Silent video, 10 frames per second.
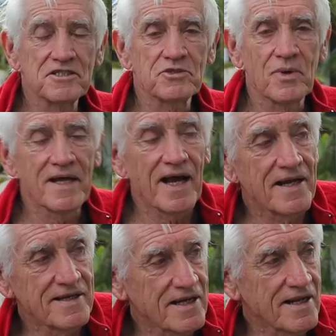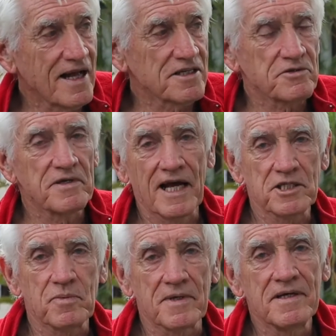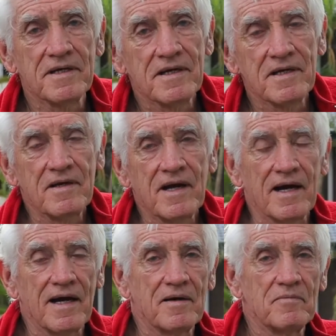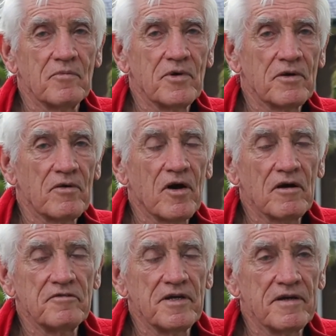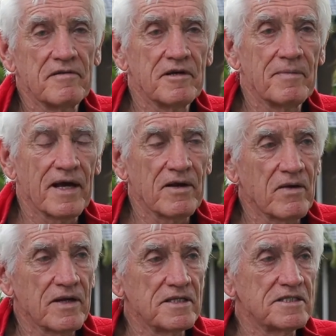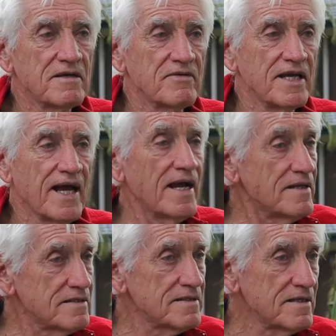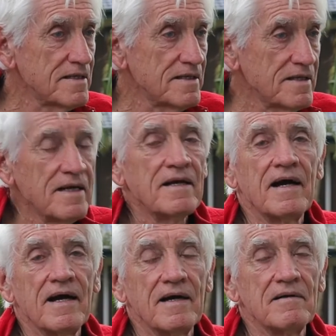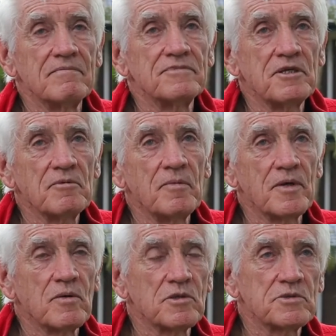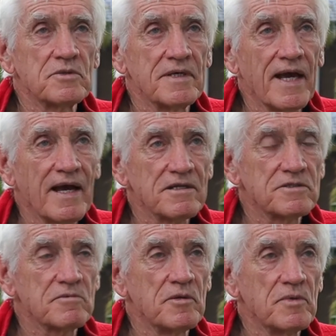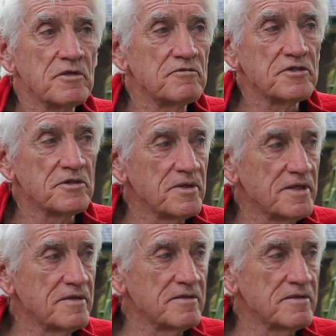is 28 Ellardale Street, Aspley. We arrived here in about 1978, simply because the house that we moved to in